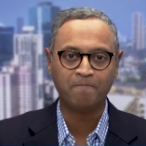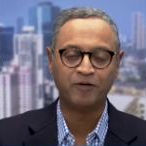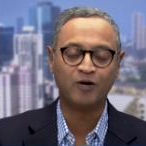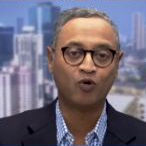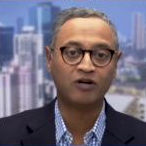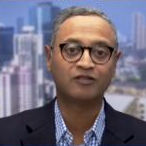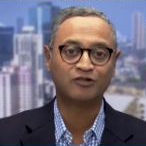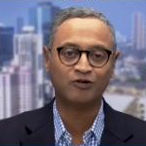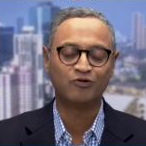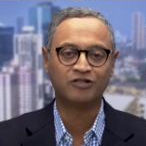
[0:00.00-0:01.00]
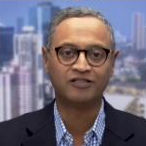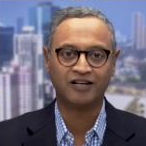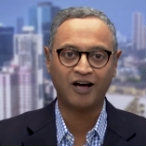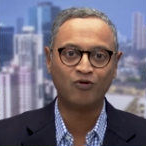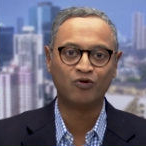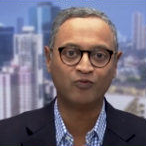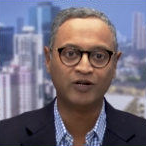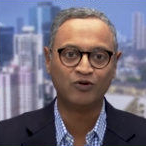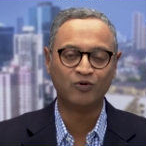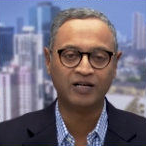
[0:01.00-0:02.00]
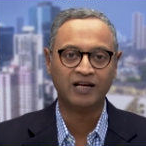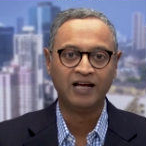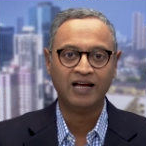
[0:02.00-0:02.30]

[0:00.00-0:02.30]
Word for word: then what are the solutions and how could we do it?